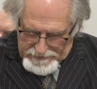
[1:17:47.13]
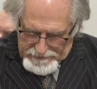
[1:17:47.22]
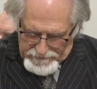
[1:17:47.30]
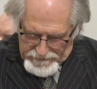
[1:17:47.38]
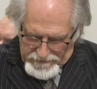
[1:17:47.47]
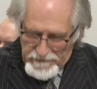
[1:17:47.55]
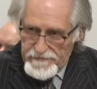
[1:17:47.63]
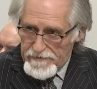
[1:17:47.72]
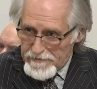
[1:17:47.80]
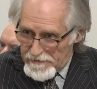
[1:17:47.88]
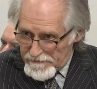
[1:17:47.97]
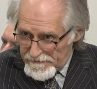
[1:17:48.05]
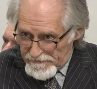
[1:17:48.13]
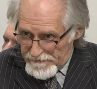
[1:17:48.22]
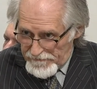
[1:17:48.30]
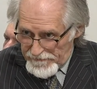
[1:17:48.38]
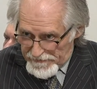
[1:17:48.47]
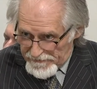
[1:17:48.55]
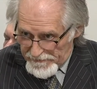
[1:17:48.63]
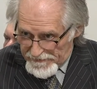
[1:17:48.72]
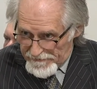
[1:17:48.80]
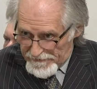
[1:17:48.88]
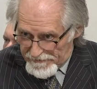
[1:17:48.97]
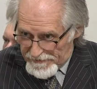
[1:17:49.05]
reducing their significance,
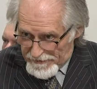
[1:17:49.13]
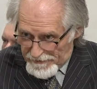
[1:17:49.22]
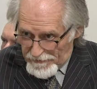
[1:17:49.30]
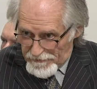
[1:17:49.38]
because they are